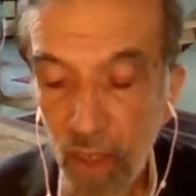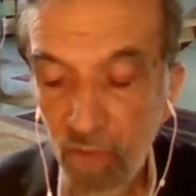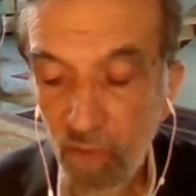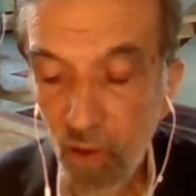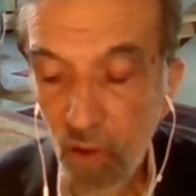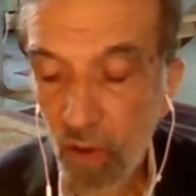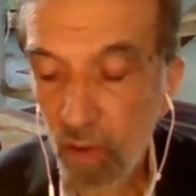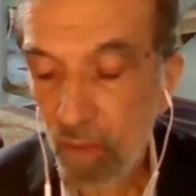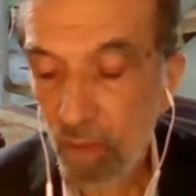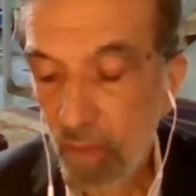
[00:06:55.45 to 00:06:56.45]

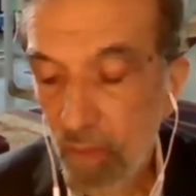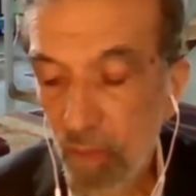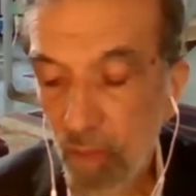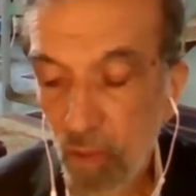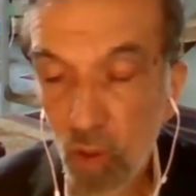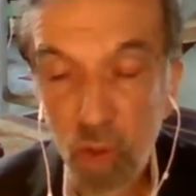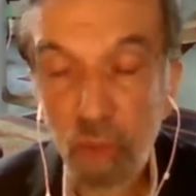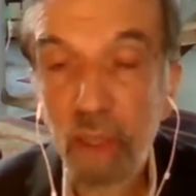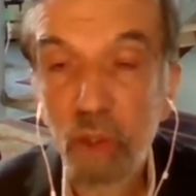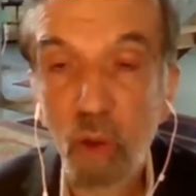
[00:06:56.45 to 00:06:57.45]
for your
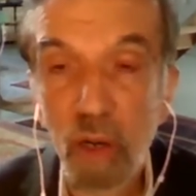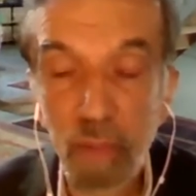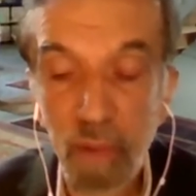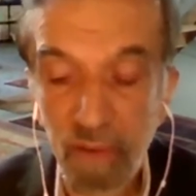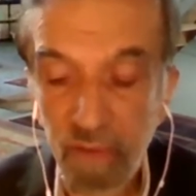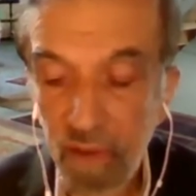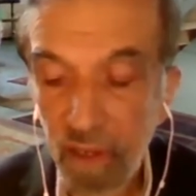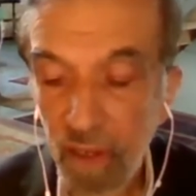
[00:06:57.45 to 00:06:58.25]
spiritual uplift.